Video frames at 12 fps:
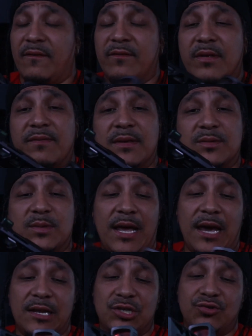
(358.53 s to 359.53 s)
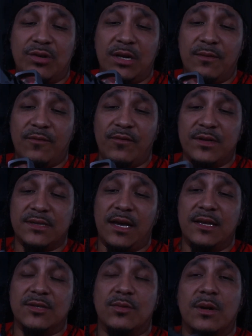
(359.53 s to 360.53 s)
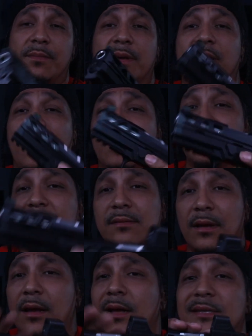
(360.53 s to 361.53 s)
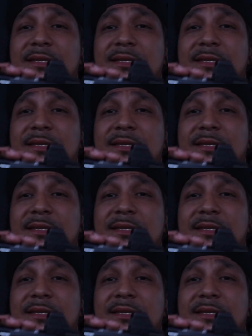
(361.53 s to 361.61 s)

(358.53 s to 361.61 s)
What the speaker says: If this would have had a tritium front sight, this would have been like a